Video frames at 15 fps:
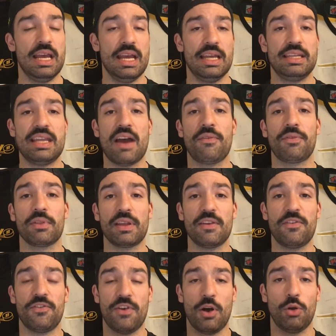Definitely
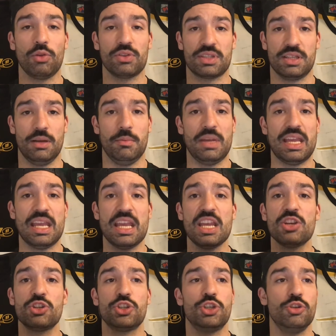felt some
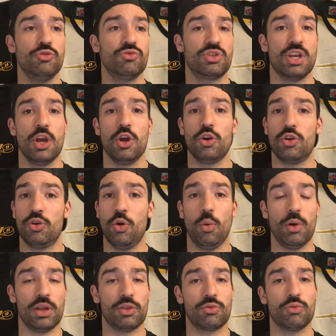issues
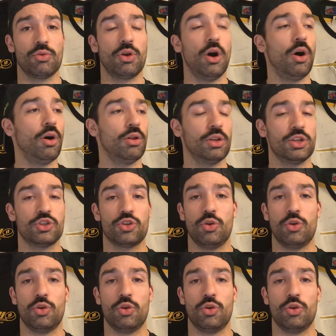going through college,